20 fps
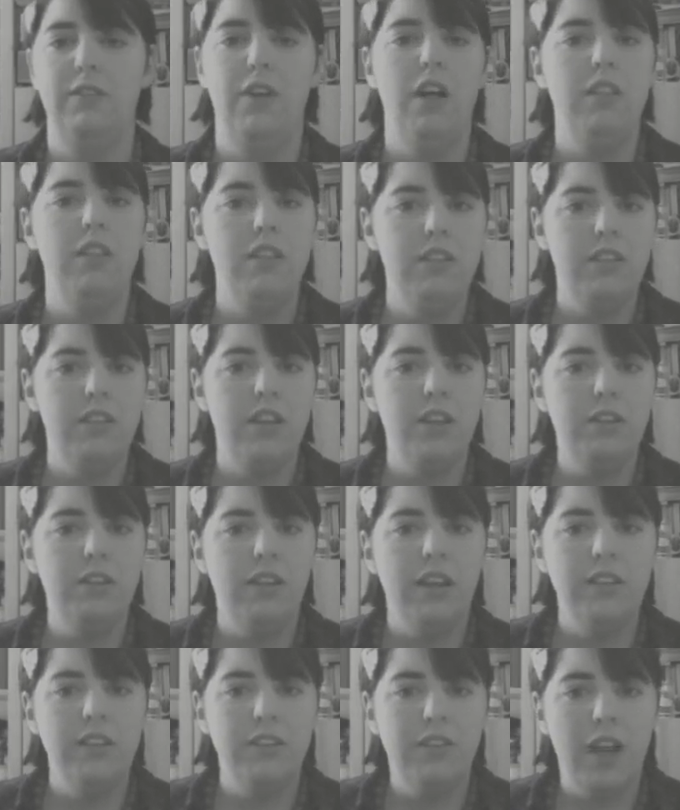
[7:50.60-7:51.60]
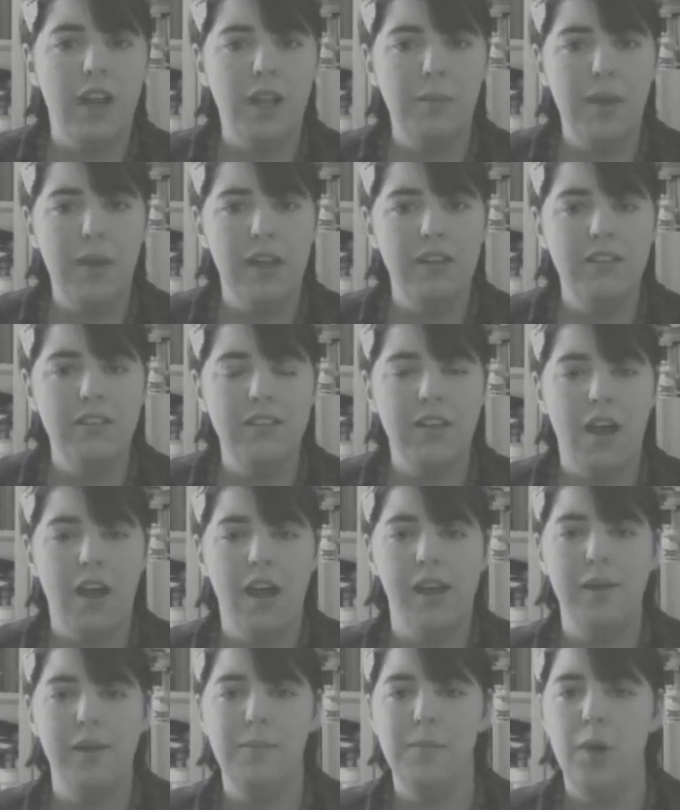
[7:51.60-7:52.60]
of others that you'd like to recommend.
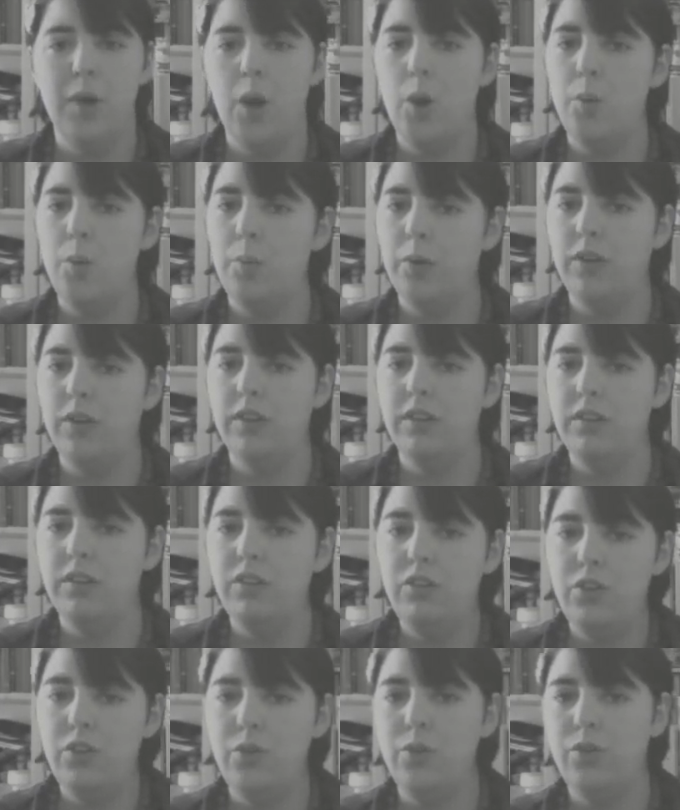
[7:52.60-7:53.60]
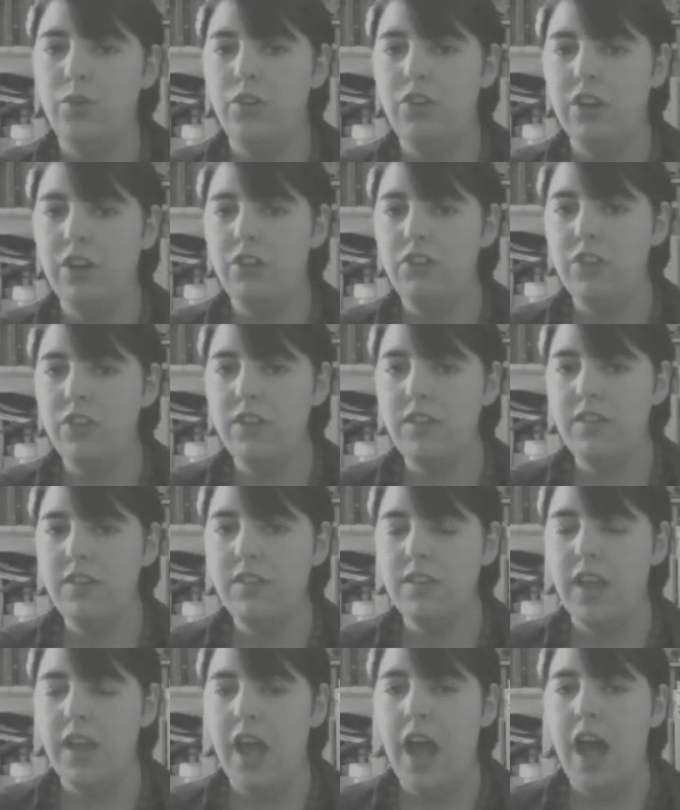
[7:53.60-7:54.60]
I'm open to suggestions.
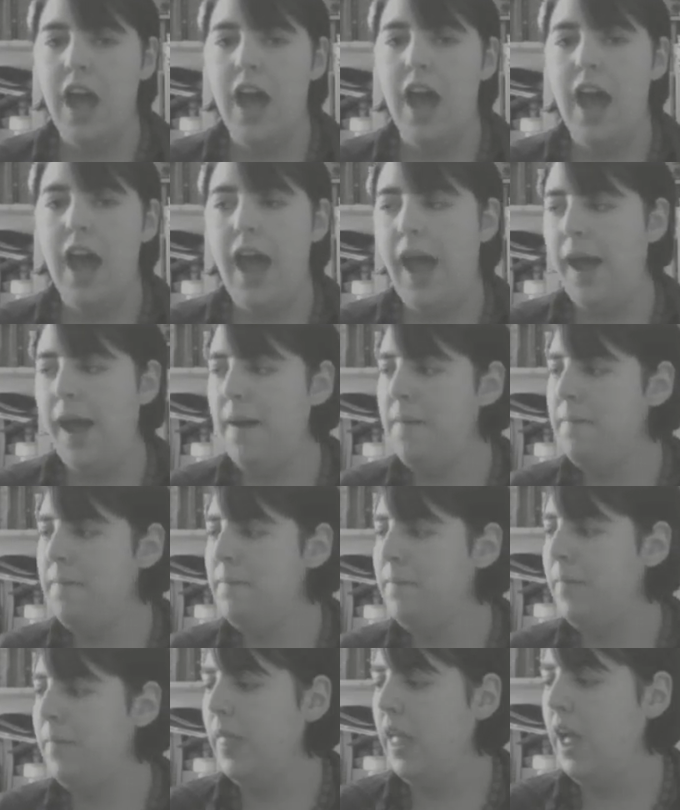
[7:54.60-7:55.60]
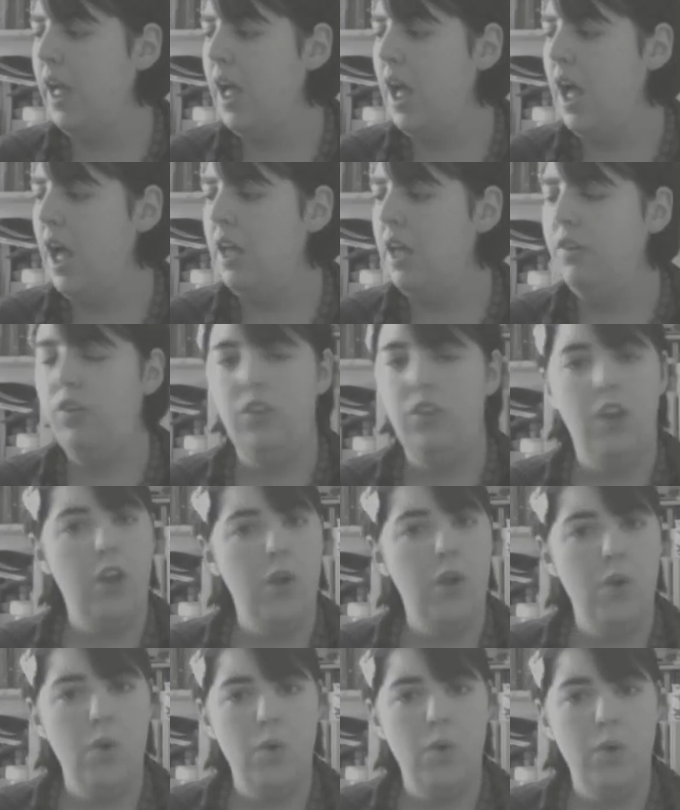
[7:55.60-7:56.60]
So
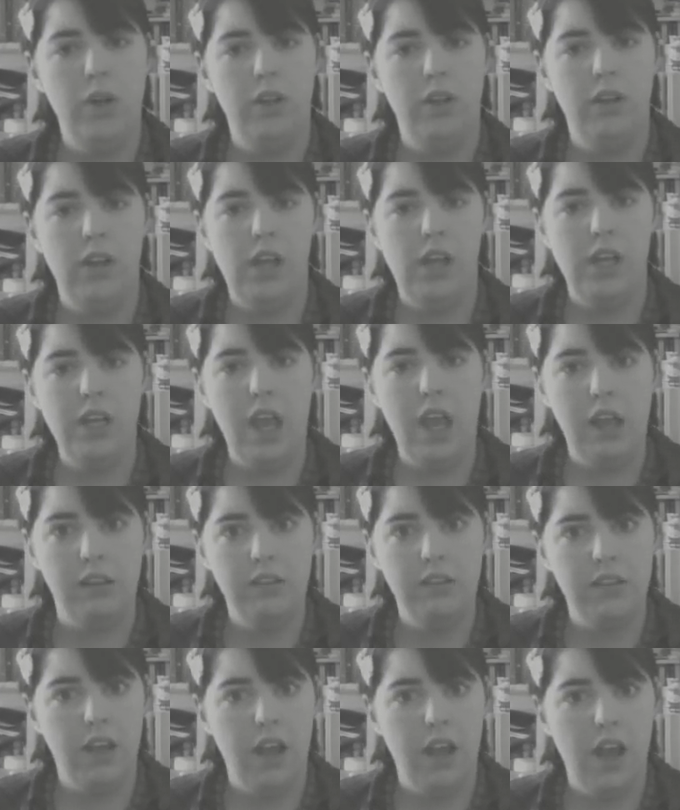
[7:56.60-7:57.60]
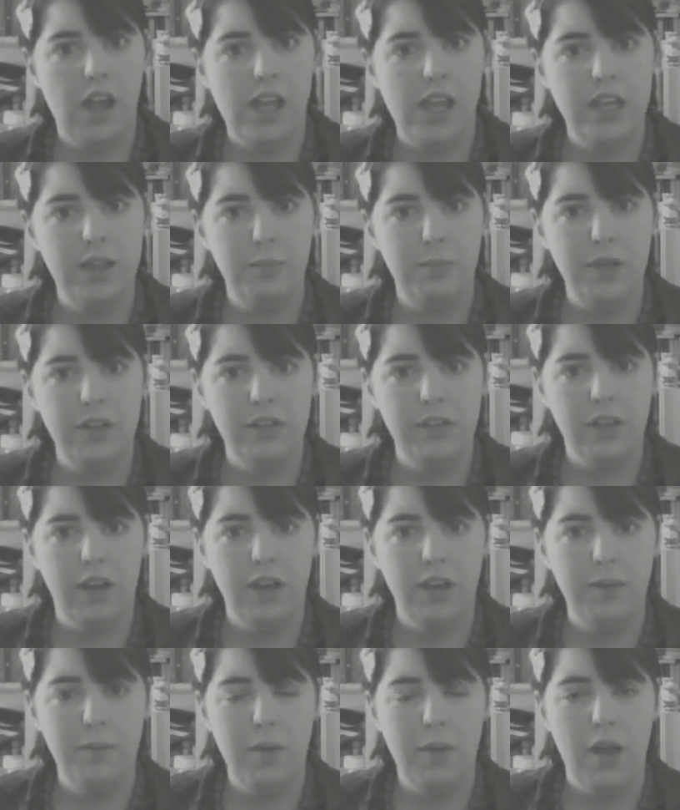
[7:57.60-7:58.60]
yes, in the
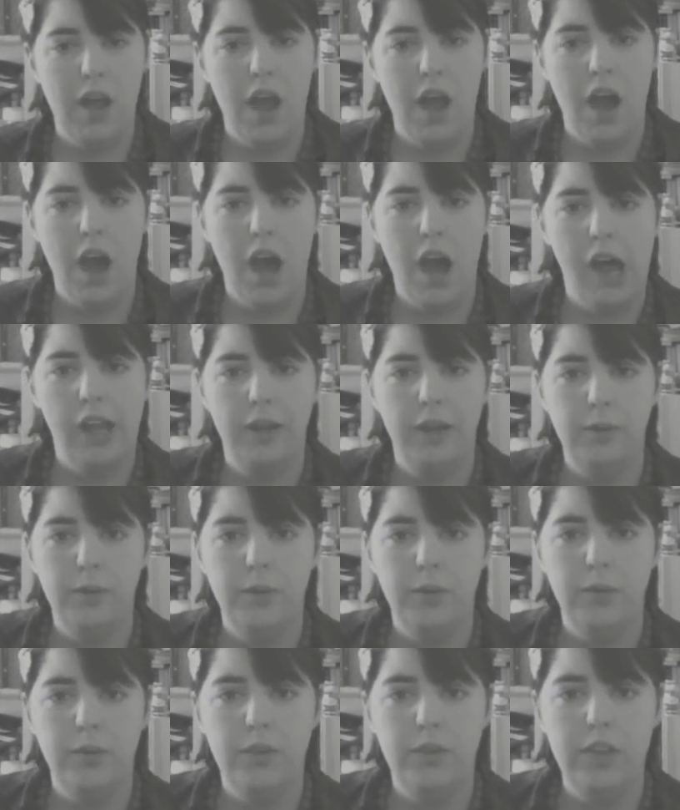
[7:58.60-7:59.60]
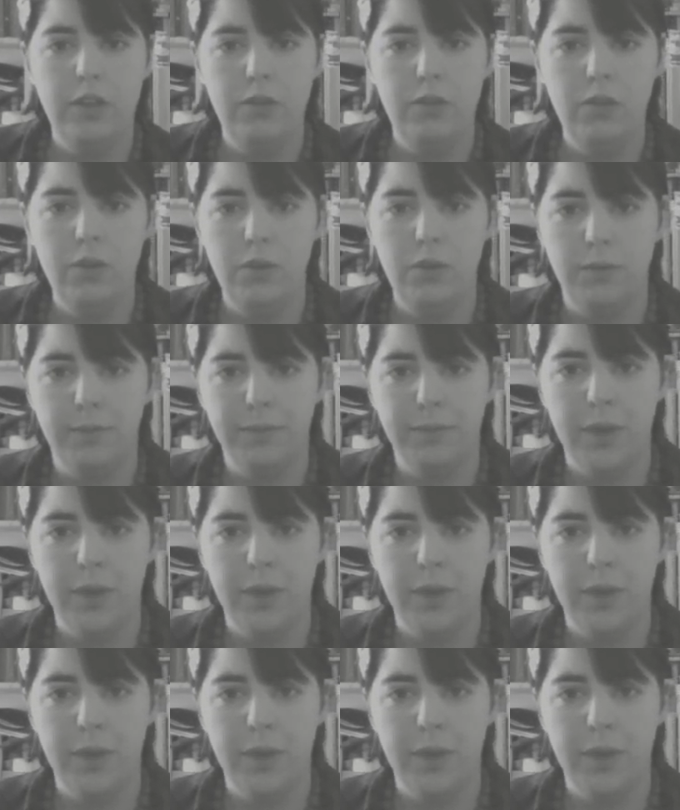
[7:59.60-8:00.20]
meantime, I will see you soon.